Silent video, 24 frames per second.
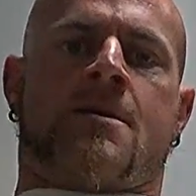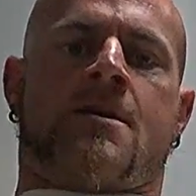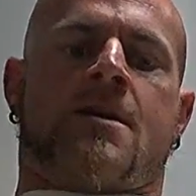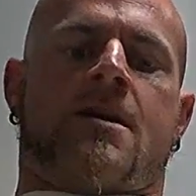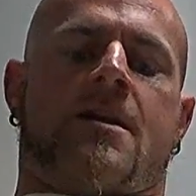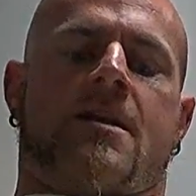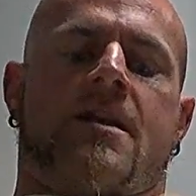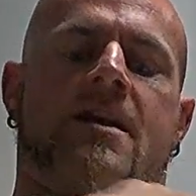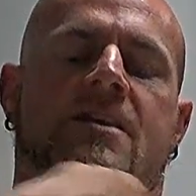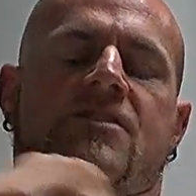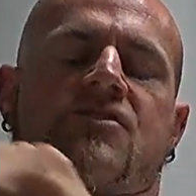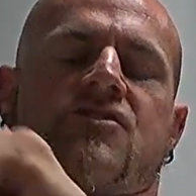
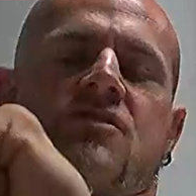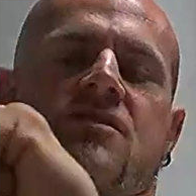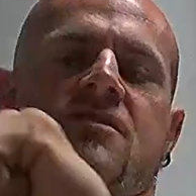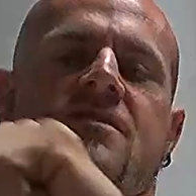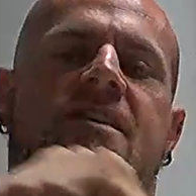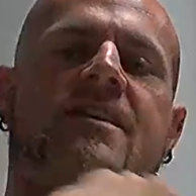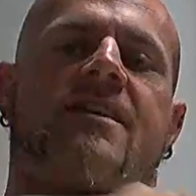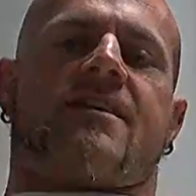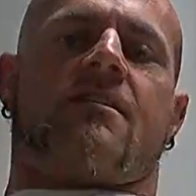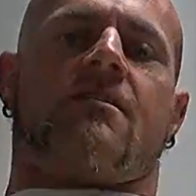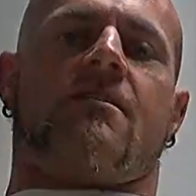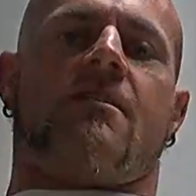and that should
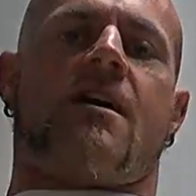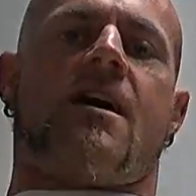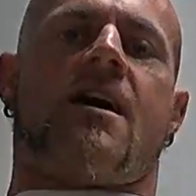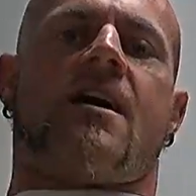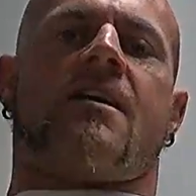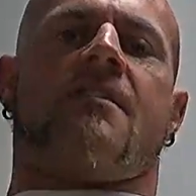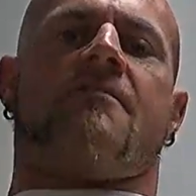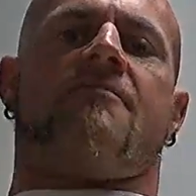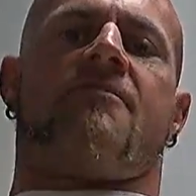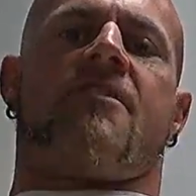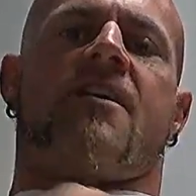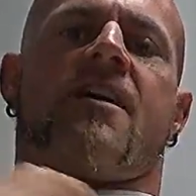take a lot
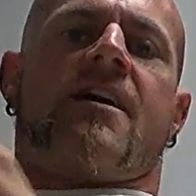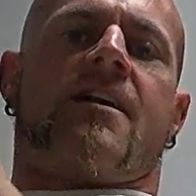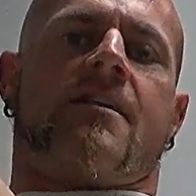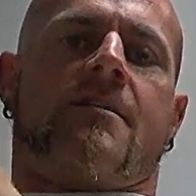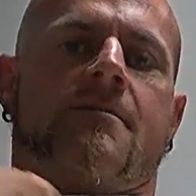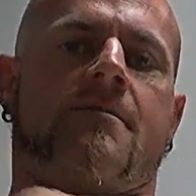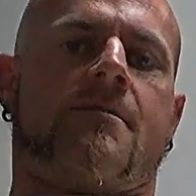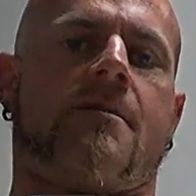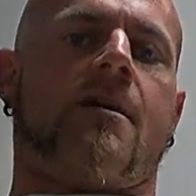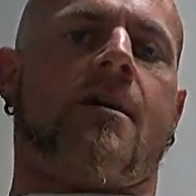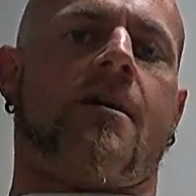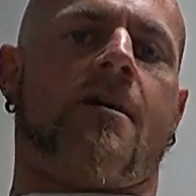of that,
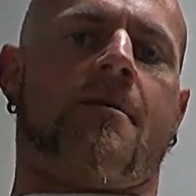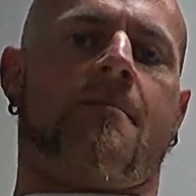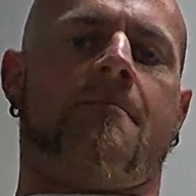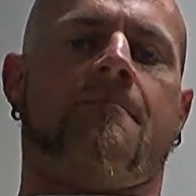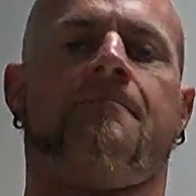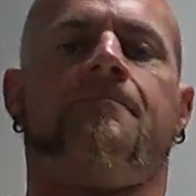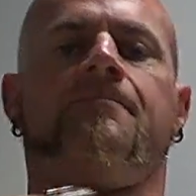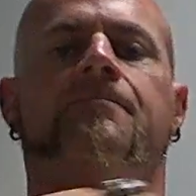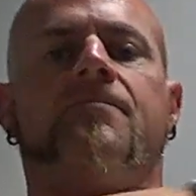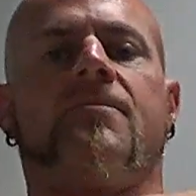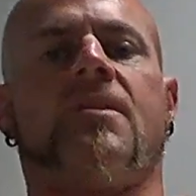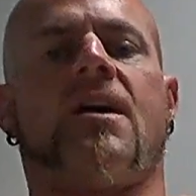out
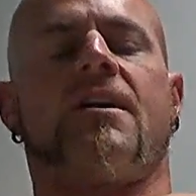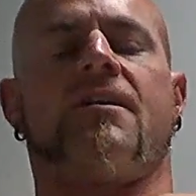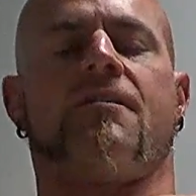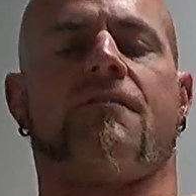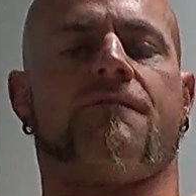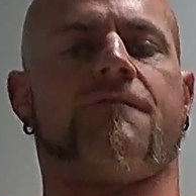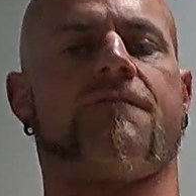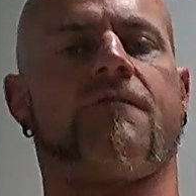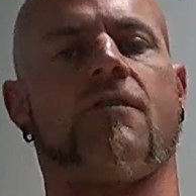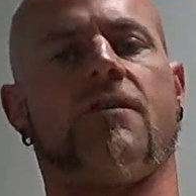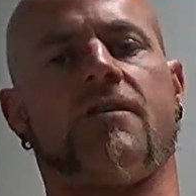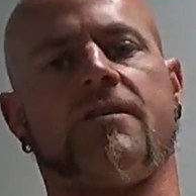of your
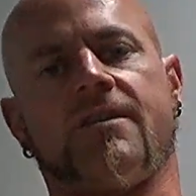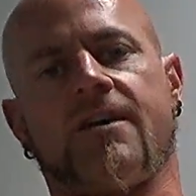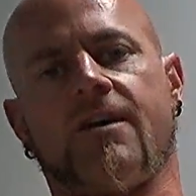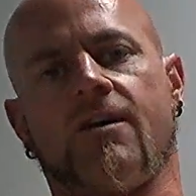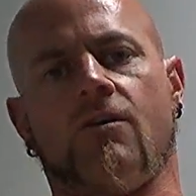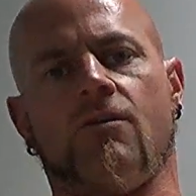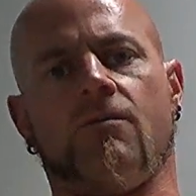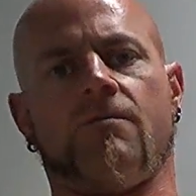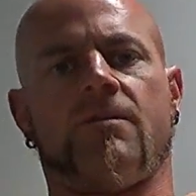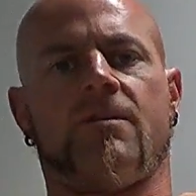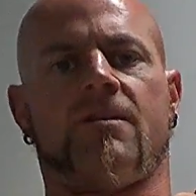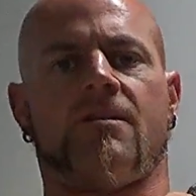front
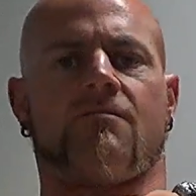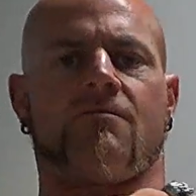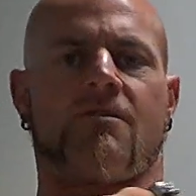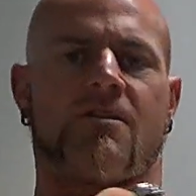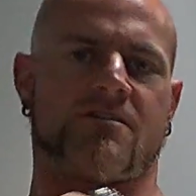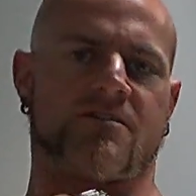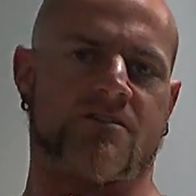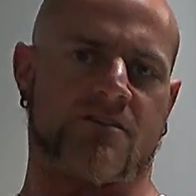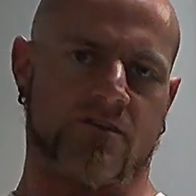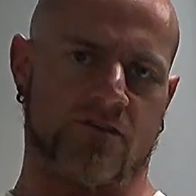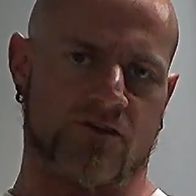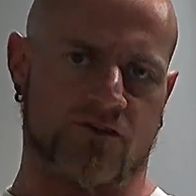delt and the
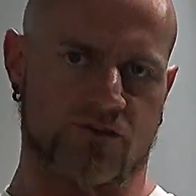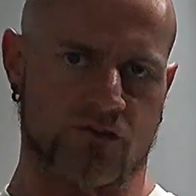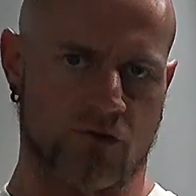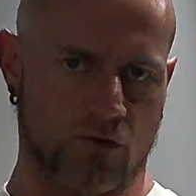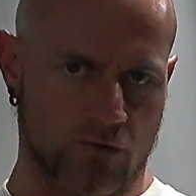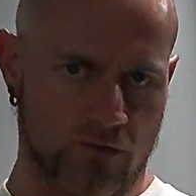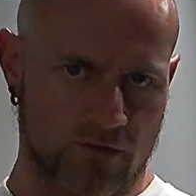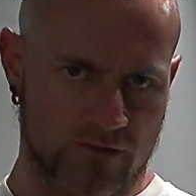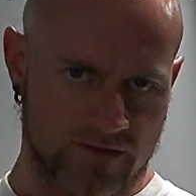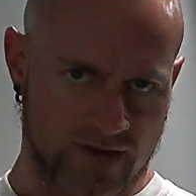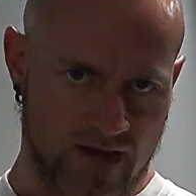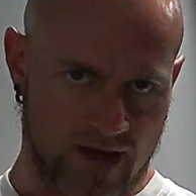rest of your
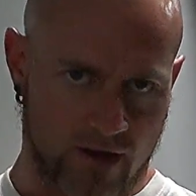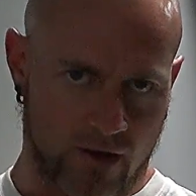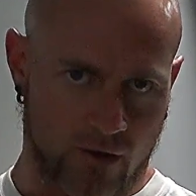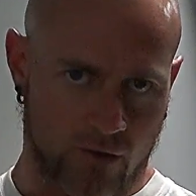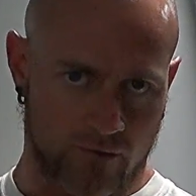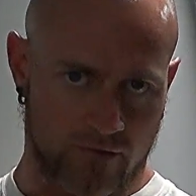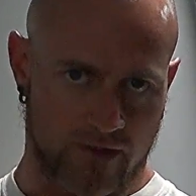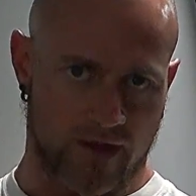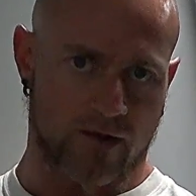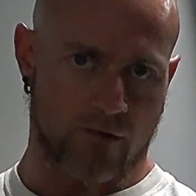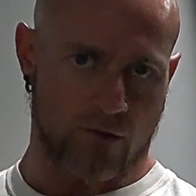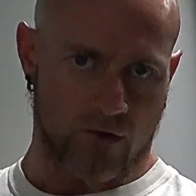shoulders
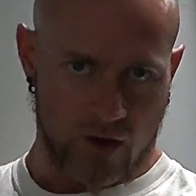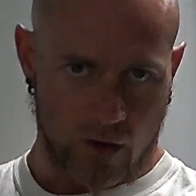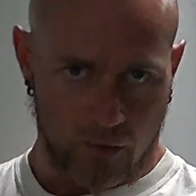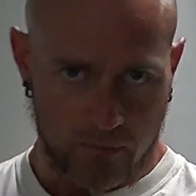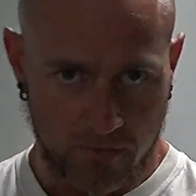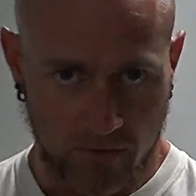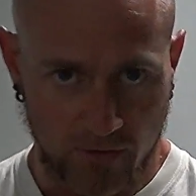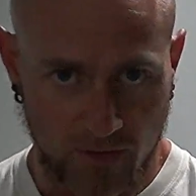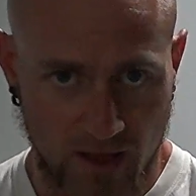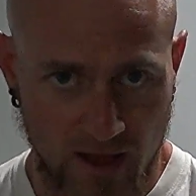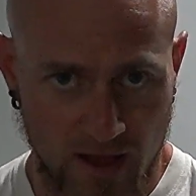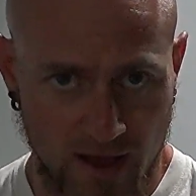out. That will help
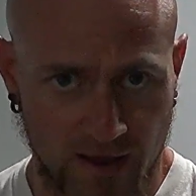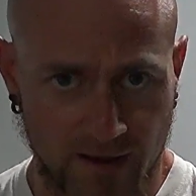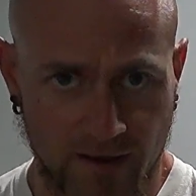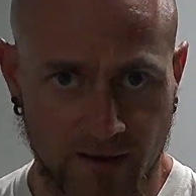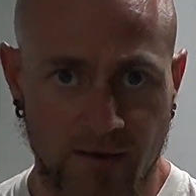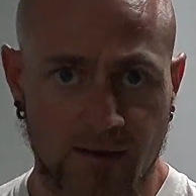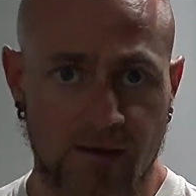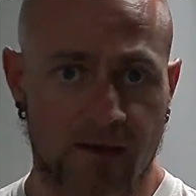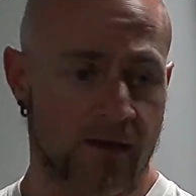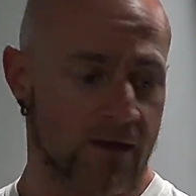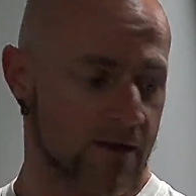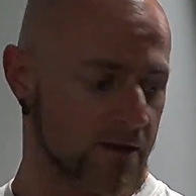a lot,
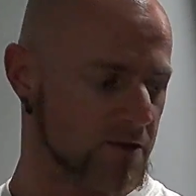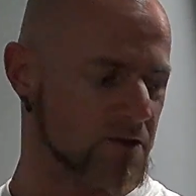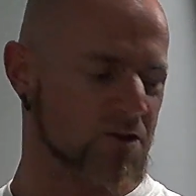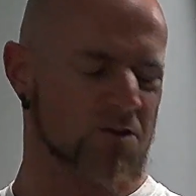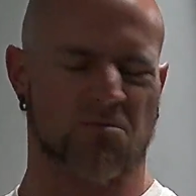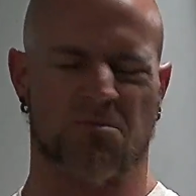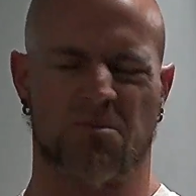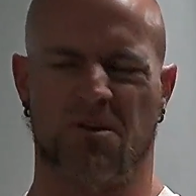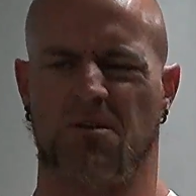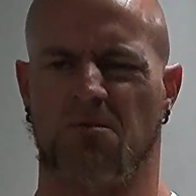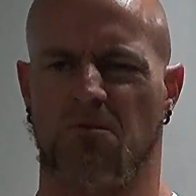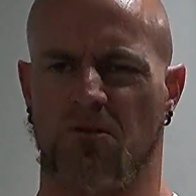and you'll
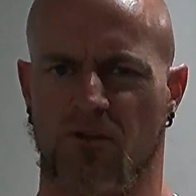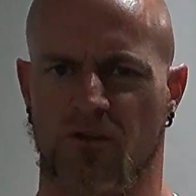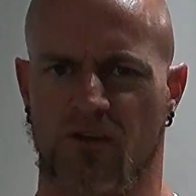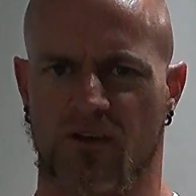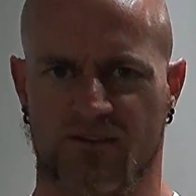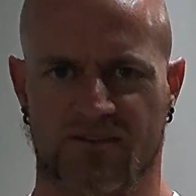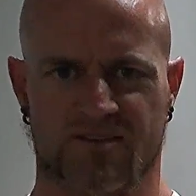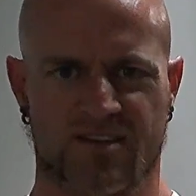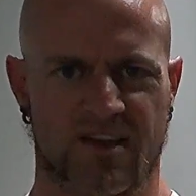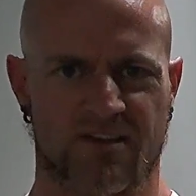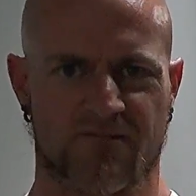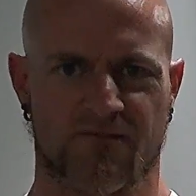be able to
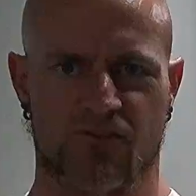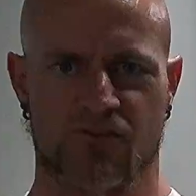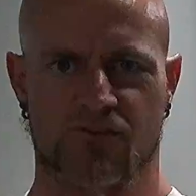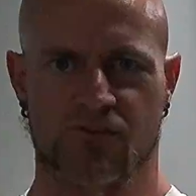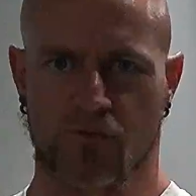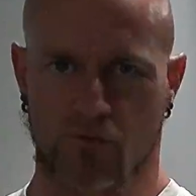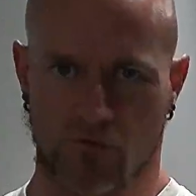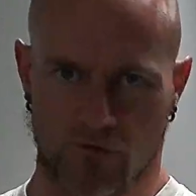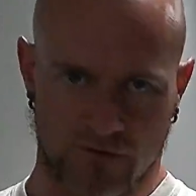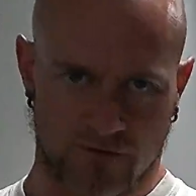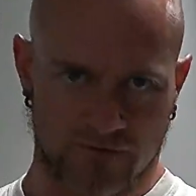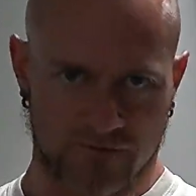save your
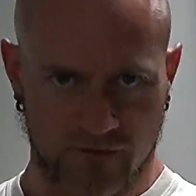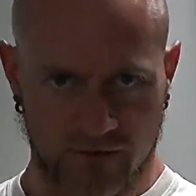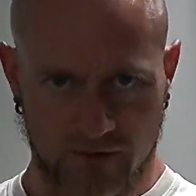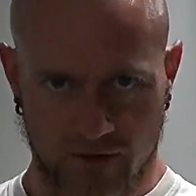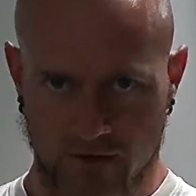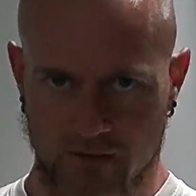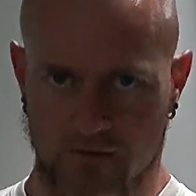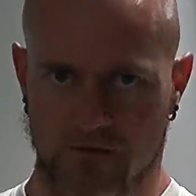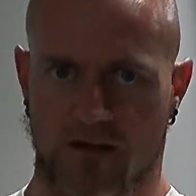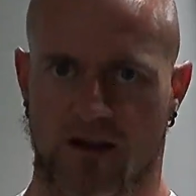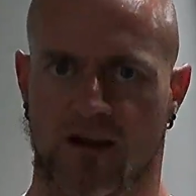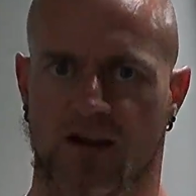shoulders for your
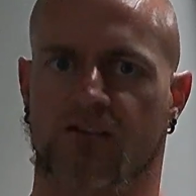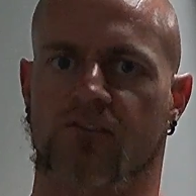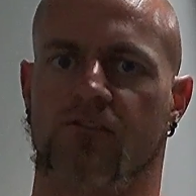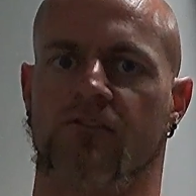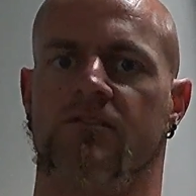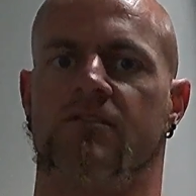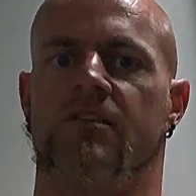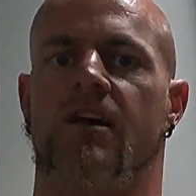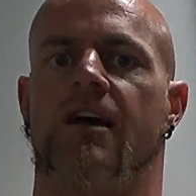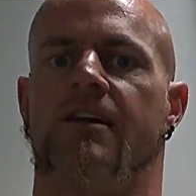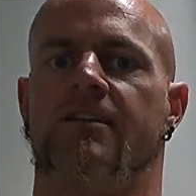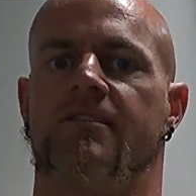other
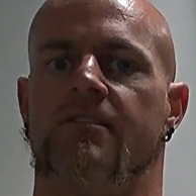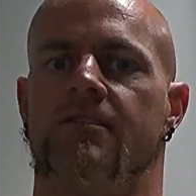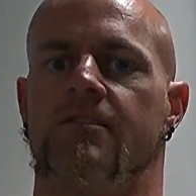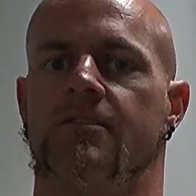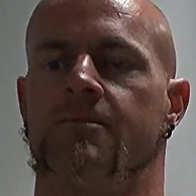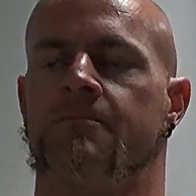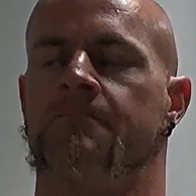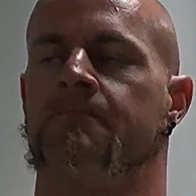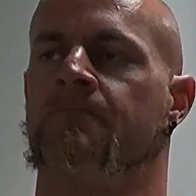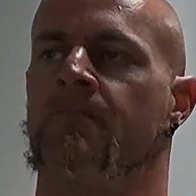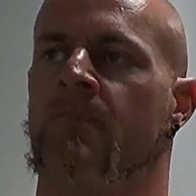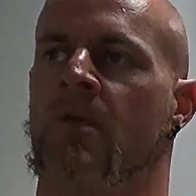
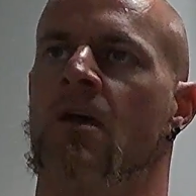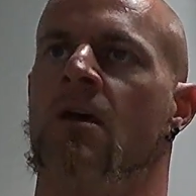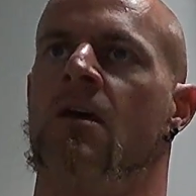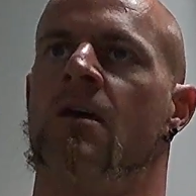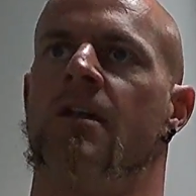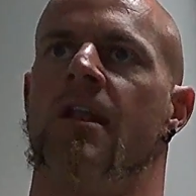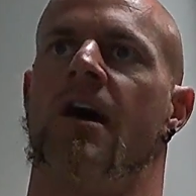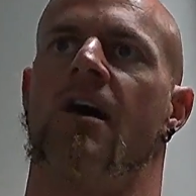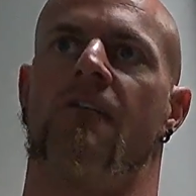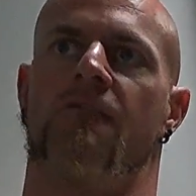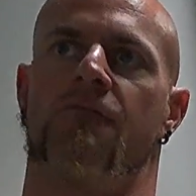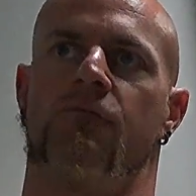exercises.
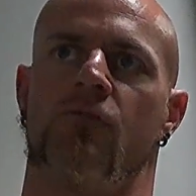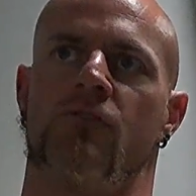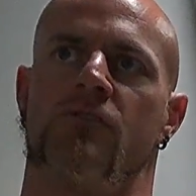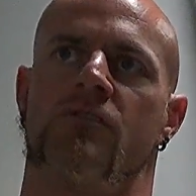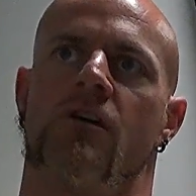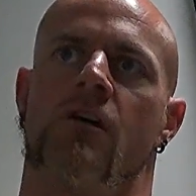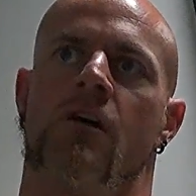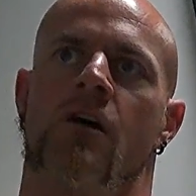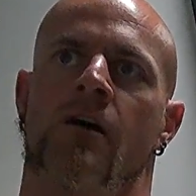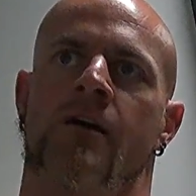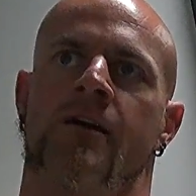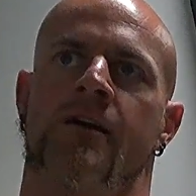Now, if we're
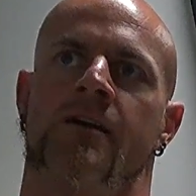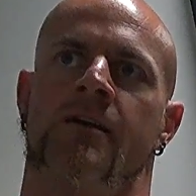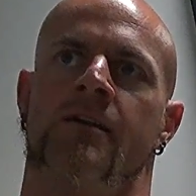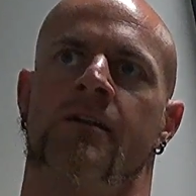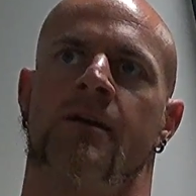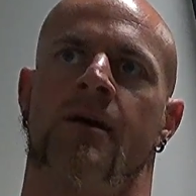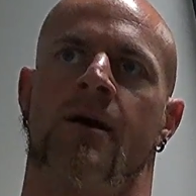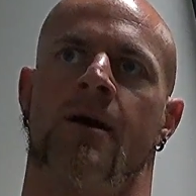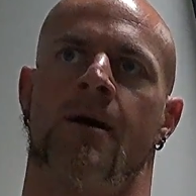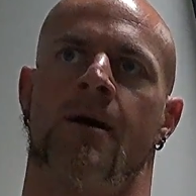talking,